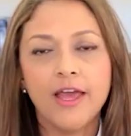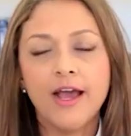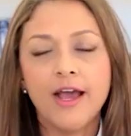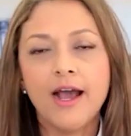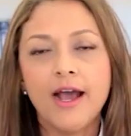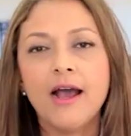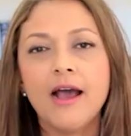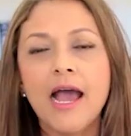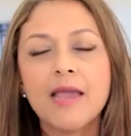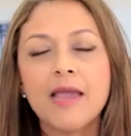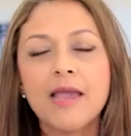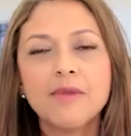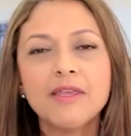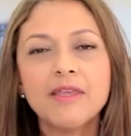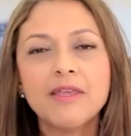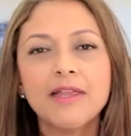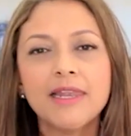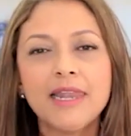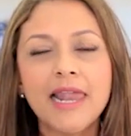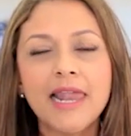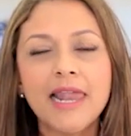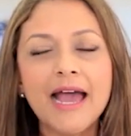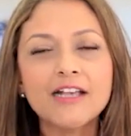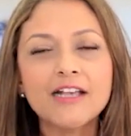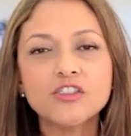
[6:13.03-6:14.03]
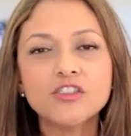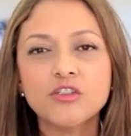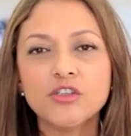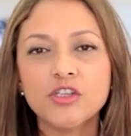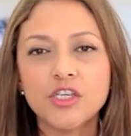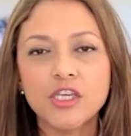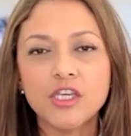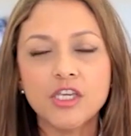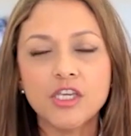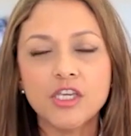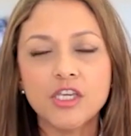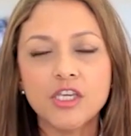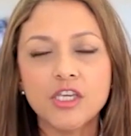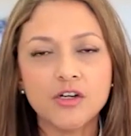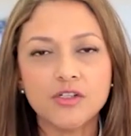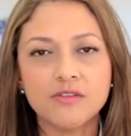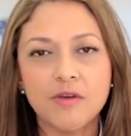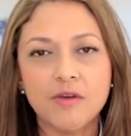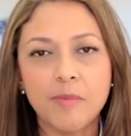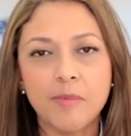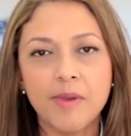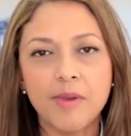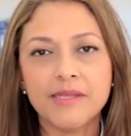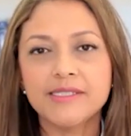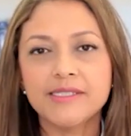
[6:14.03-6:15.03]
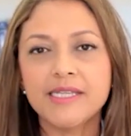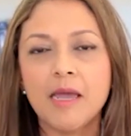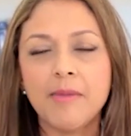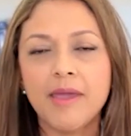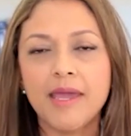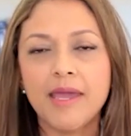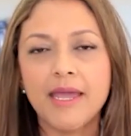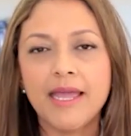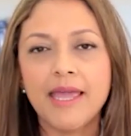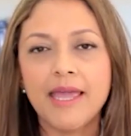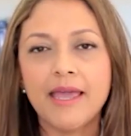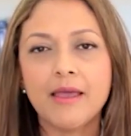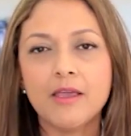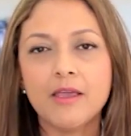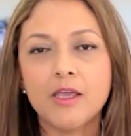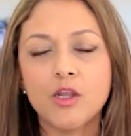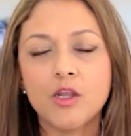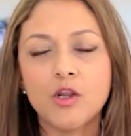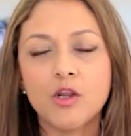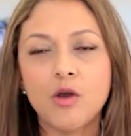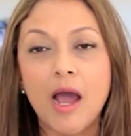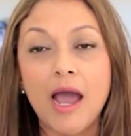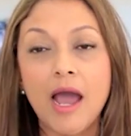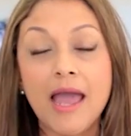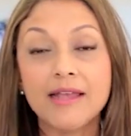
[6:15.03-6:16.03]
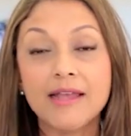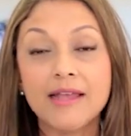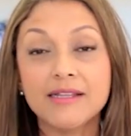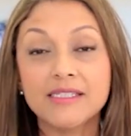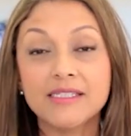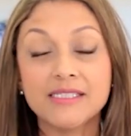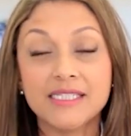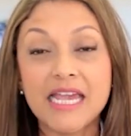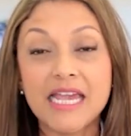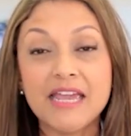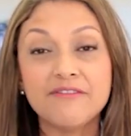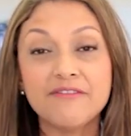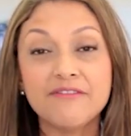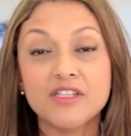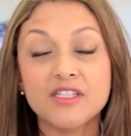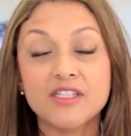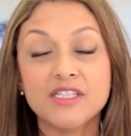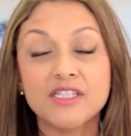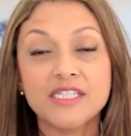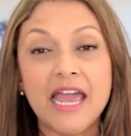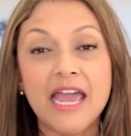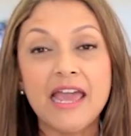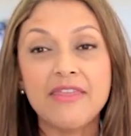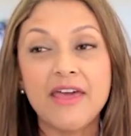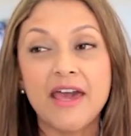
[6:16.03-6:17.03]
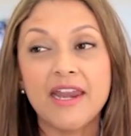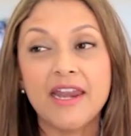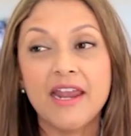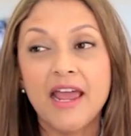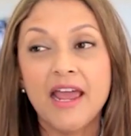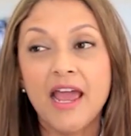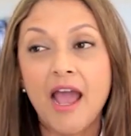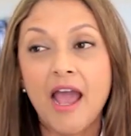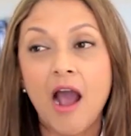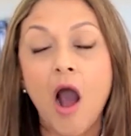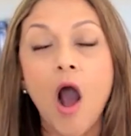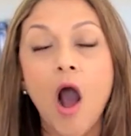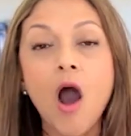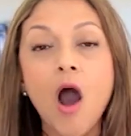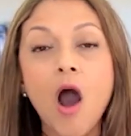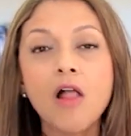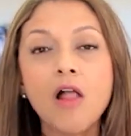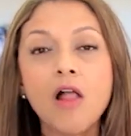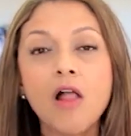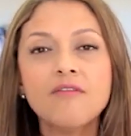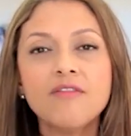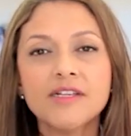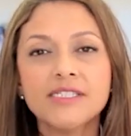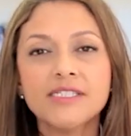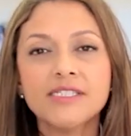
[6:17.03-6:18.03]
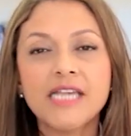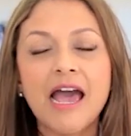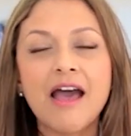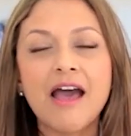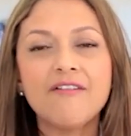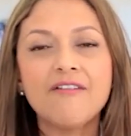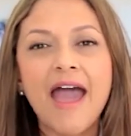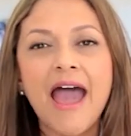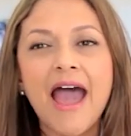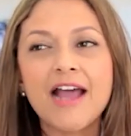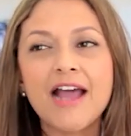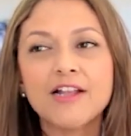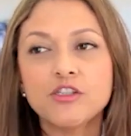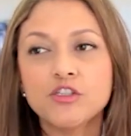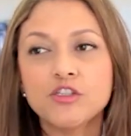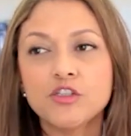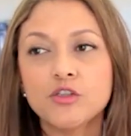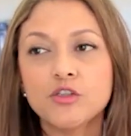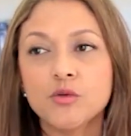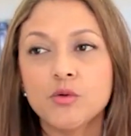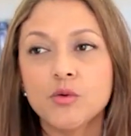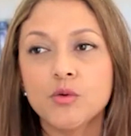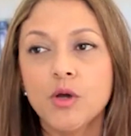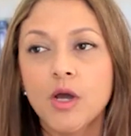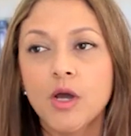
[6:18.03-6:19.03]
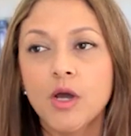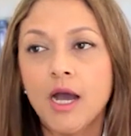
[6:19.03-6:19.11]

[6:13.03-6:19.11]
The last 2 years of a pandemic, it's safe to say that all of us have had to,